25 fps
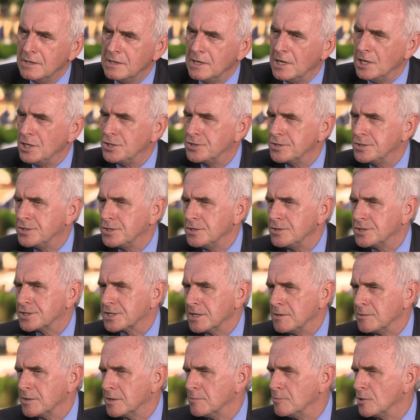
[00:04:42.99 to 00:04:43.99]
introduce
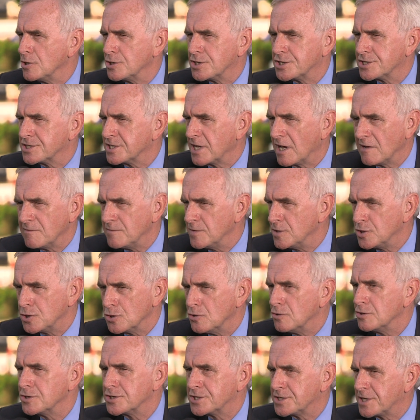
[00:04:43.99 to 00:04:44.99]
some of the most savage
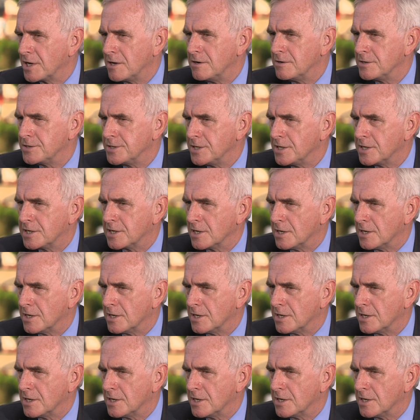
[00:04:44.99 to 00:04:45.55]
austerity